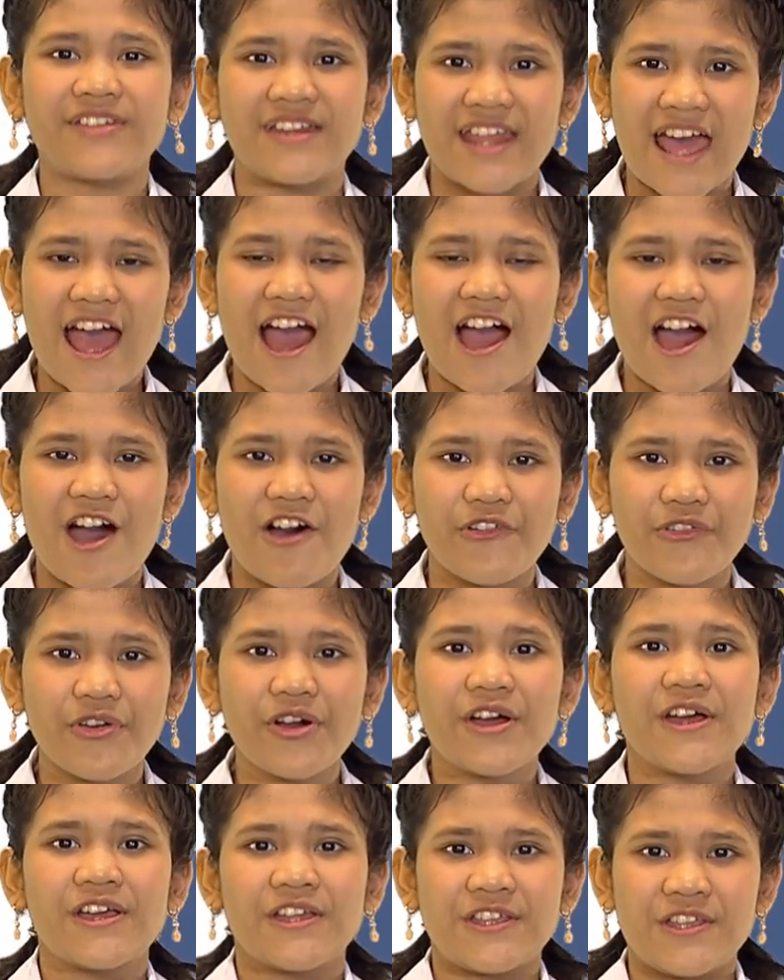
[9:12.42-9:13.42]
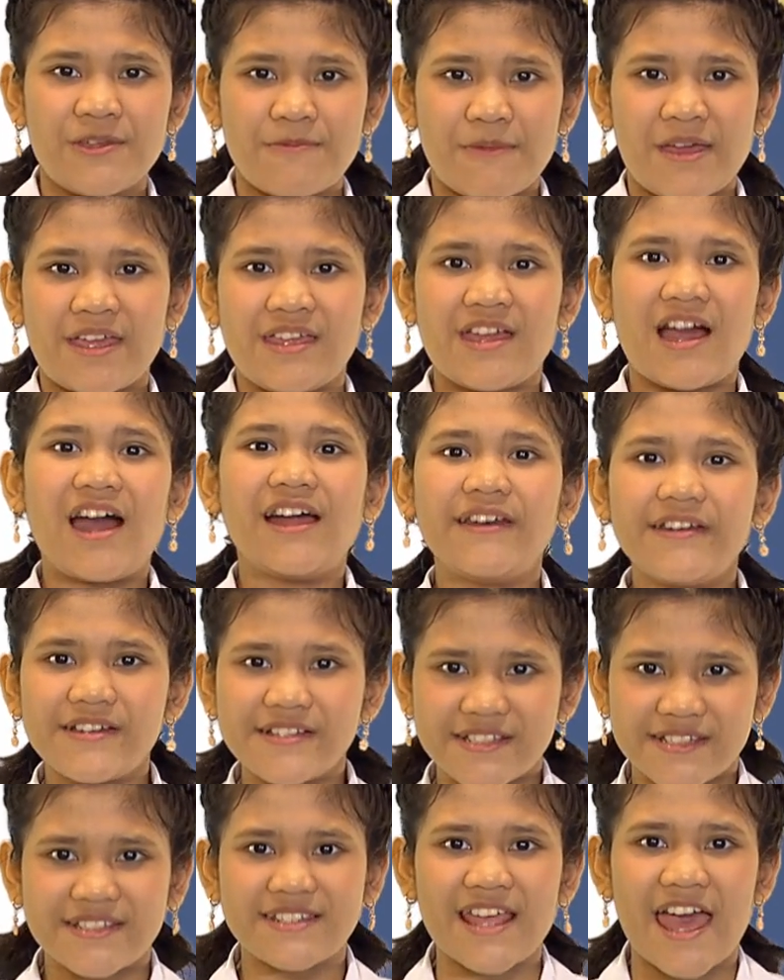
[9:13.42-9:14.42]
now you may
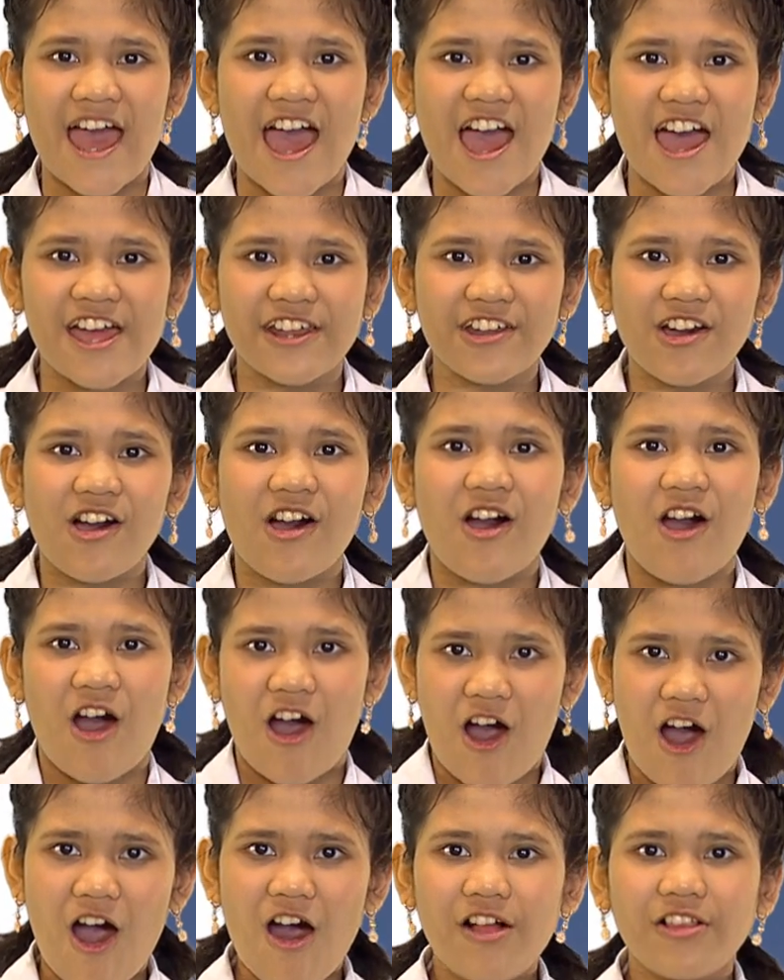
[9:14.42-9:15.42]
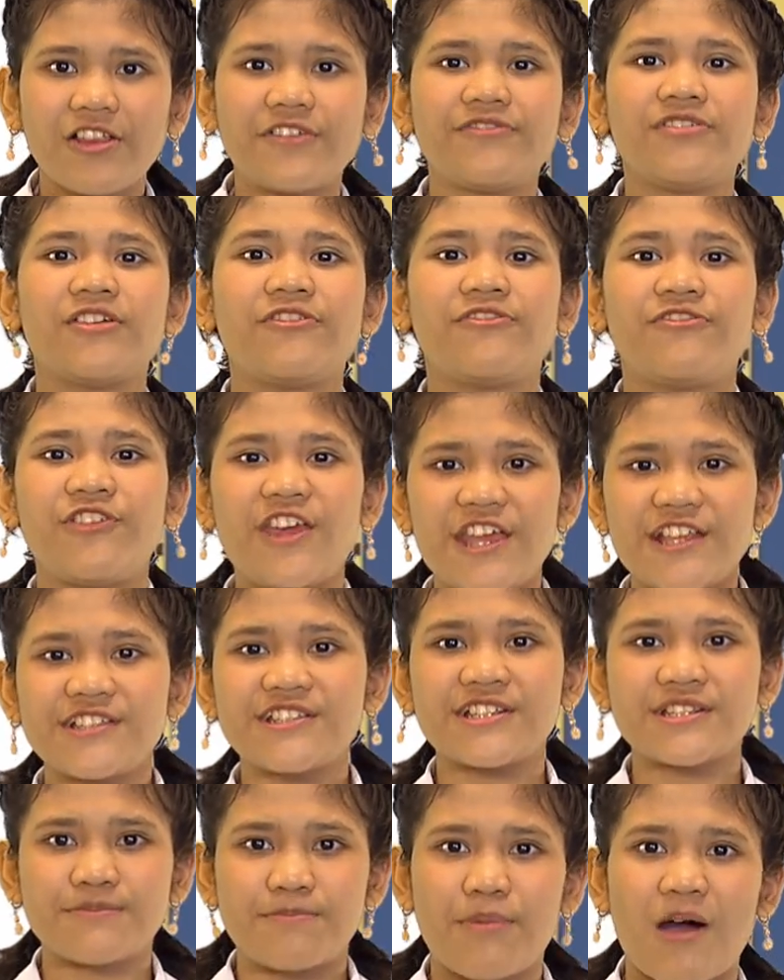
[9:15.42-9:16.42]
understand all of the
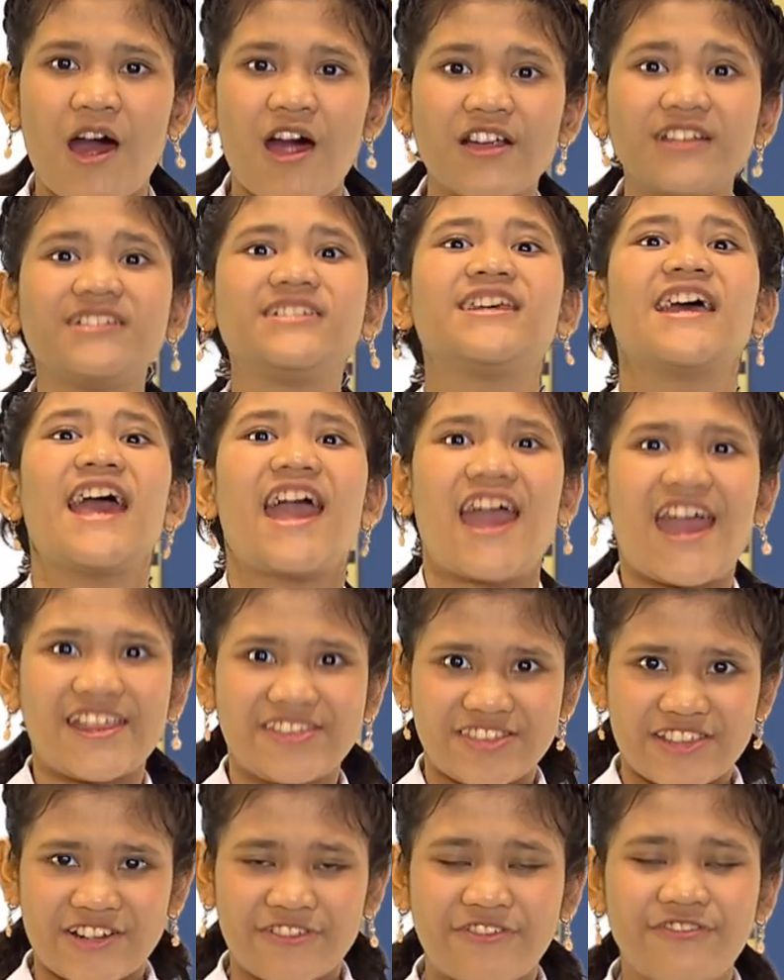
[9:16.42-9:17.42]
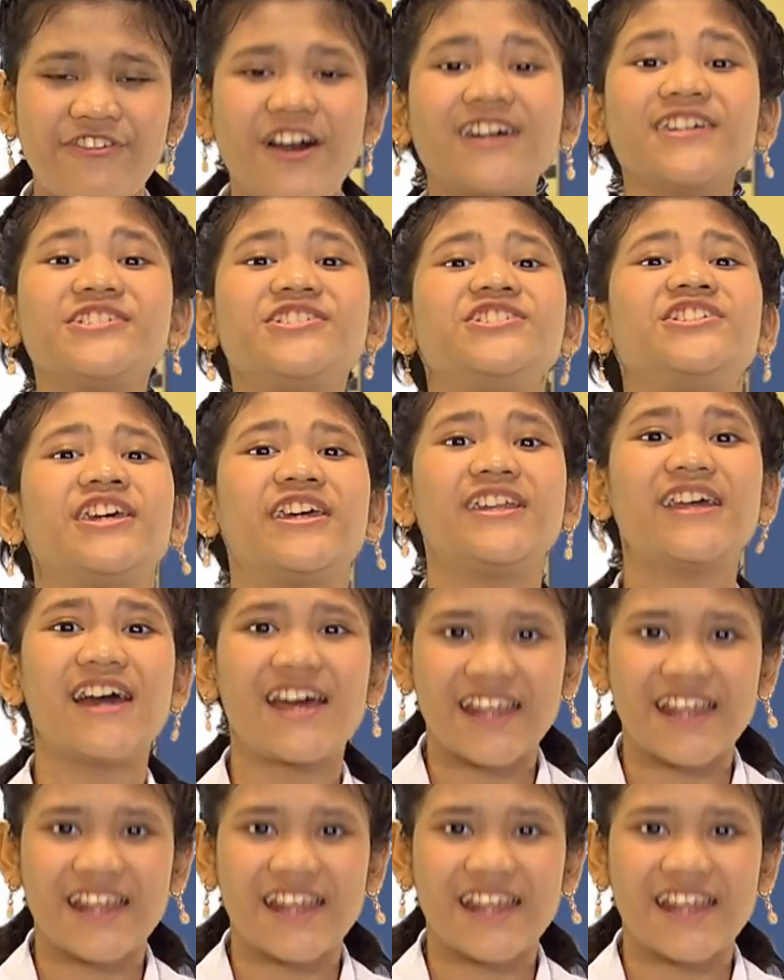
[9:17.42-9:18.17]
face's parts and their function